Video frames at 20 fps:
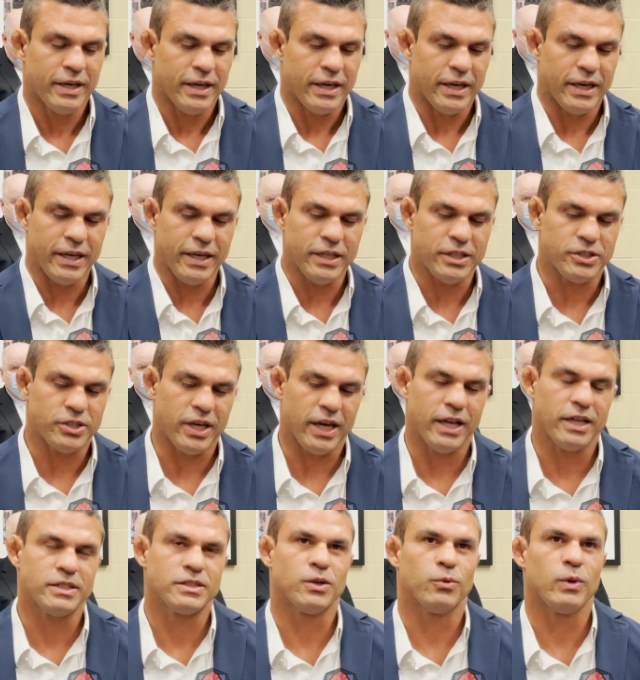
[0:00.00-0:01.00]
he
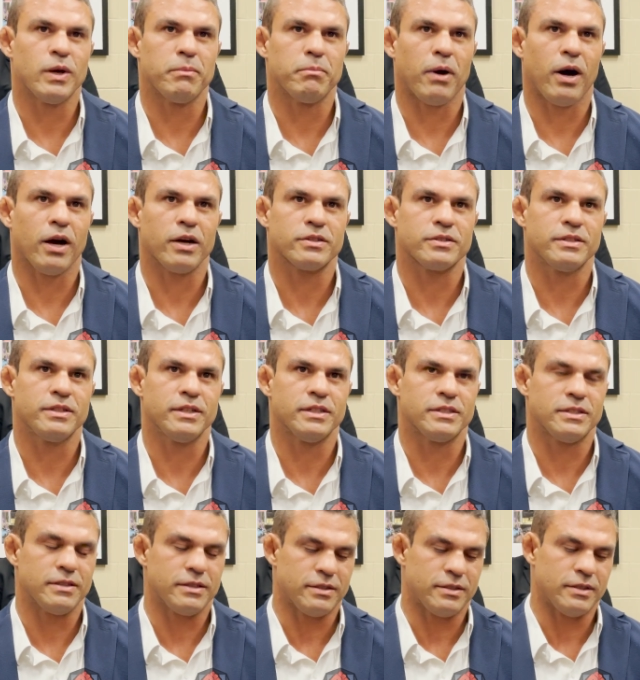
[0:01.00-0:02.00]
changed the way boxing
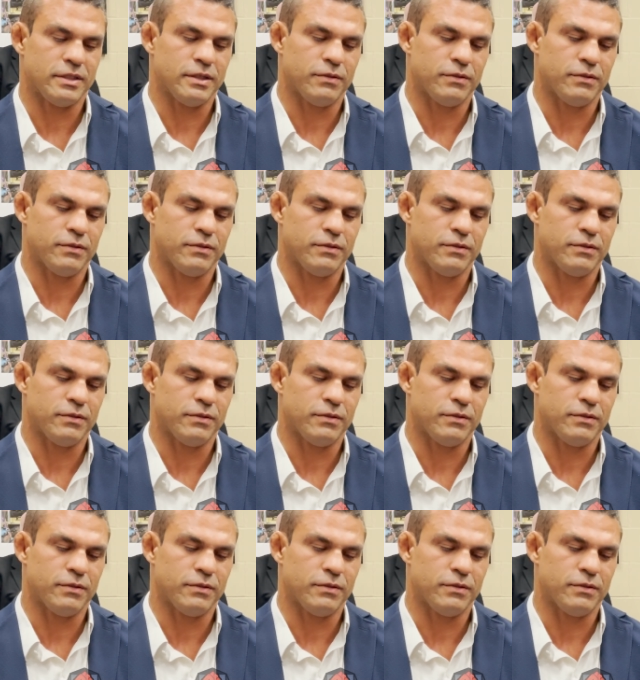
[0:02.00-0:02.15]
is.